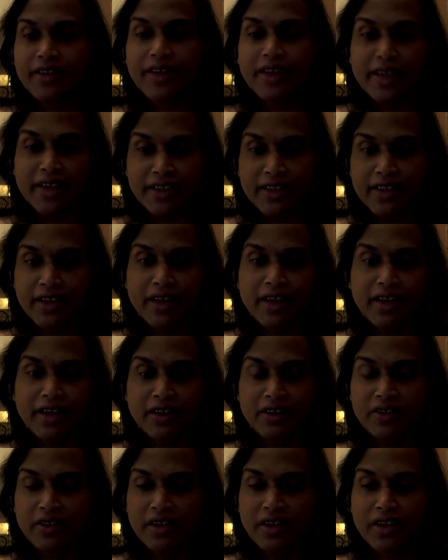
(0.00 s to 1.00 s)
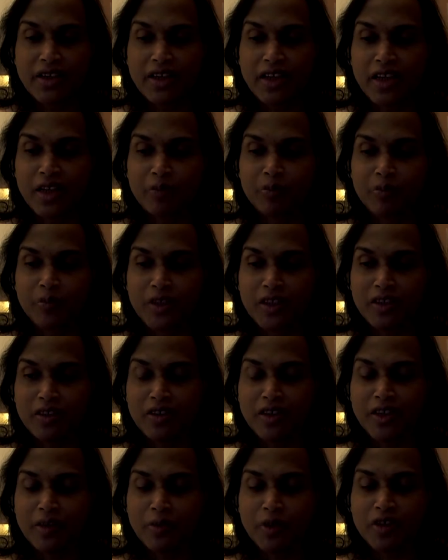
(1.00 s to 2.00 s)
NDIS can help me,
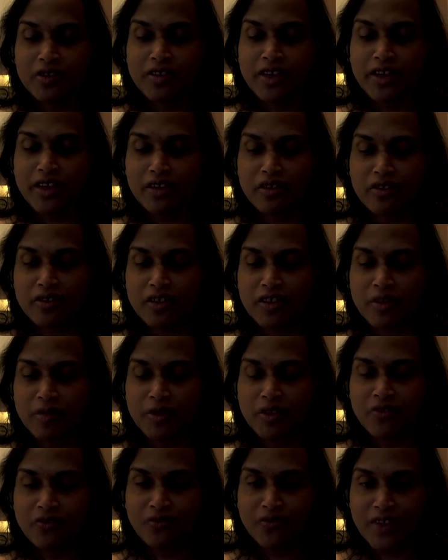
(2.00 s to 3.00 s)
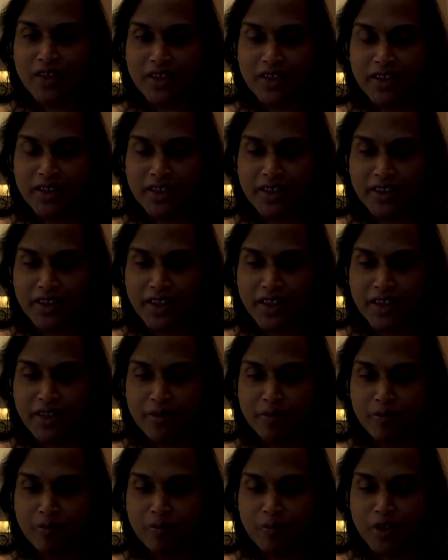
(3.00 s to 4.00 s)
like, because I can use some of the funding,
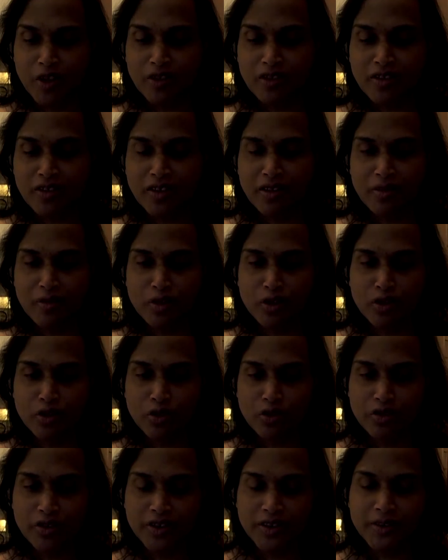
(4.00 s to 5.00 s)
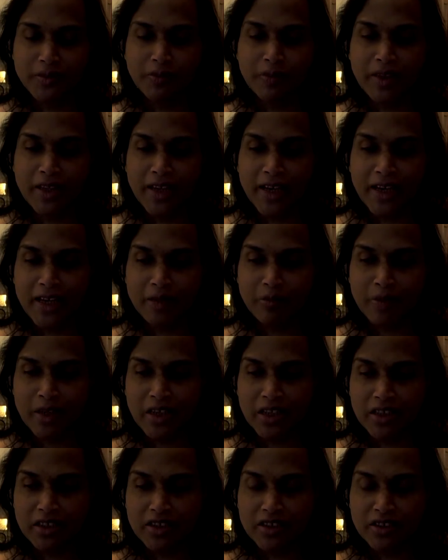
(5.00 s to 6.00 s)
and because I have chose this plan
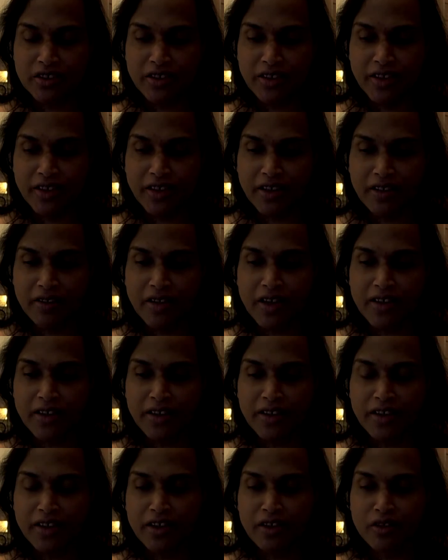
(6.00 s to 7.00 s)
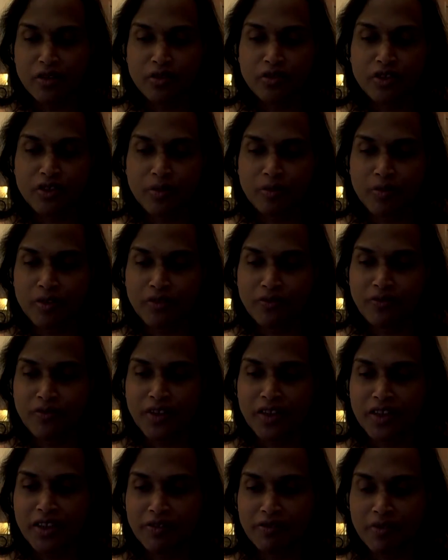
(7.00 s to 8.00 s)
managed thing, I think I can use some of the
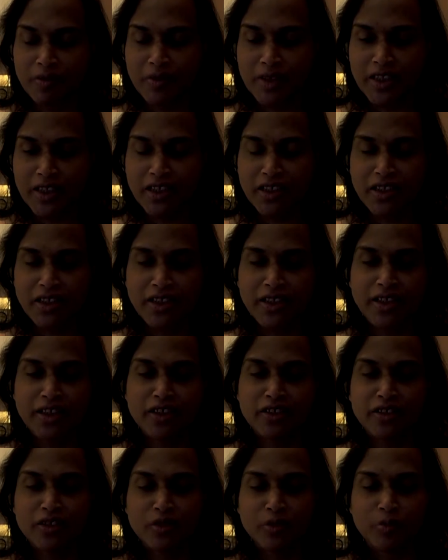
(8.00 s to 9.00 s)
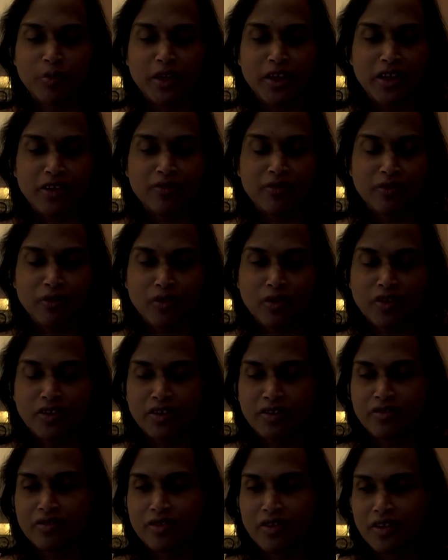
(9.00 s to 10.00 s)
funding from the NDIS to pay for
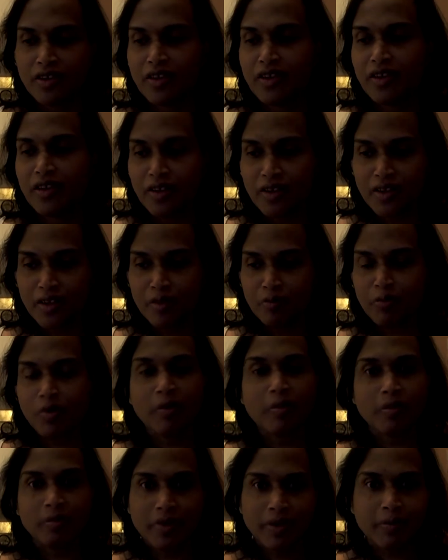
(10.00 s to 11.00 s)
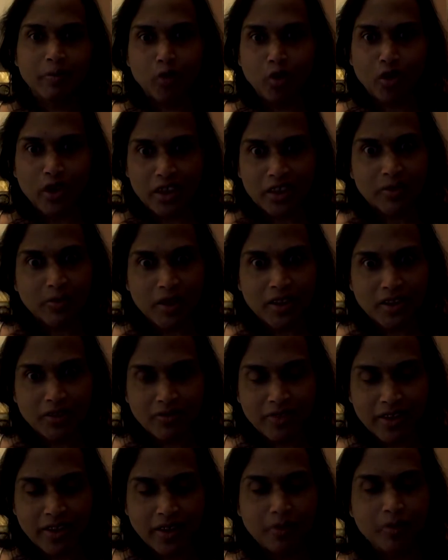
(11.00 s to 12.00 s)
these probably more expensive
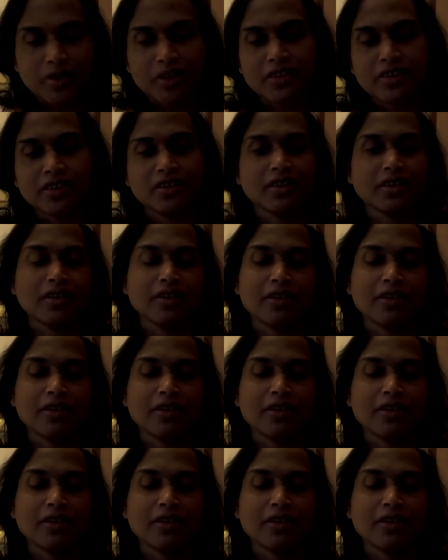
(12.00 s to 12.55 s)
therapists.